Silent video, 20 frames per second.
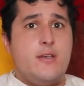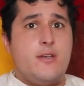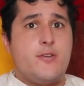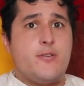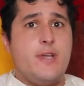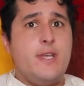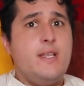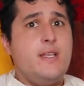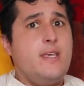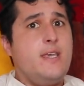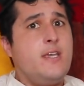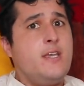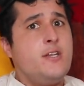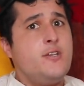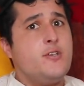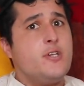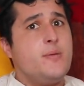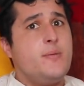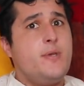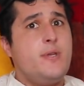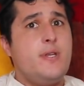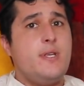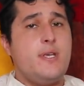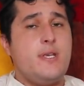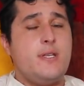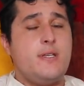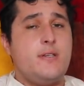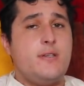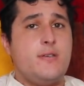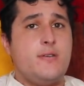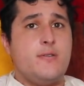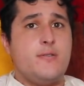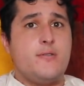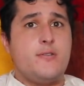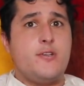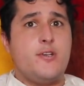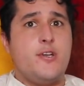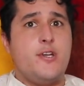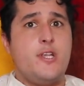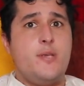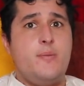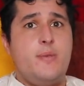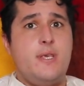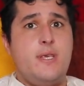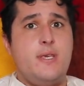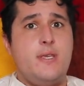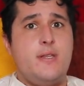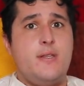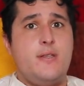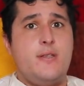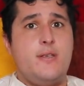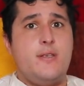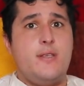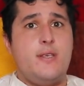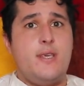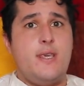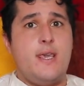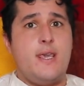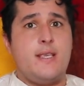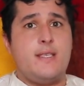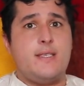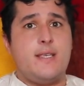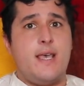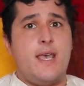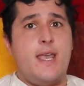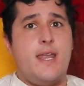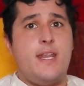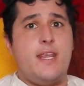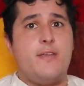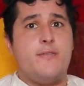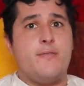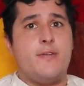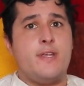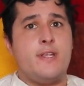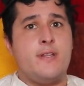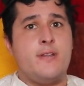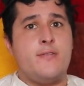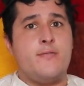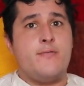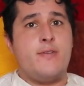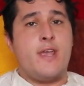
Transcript: greatly contributed to turning me into the anxiety-ridden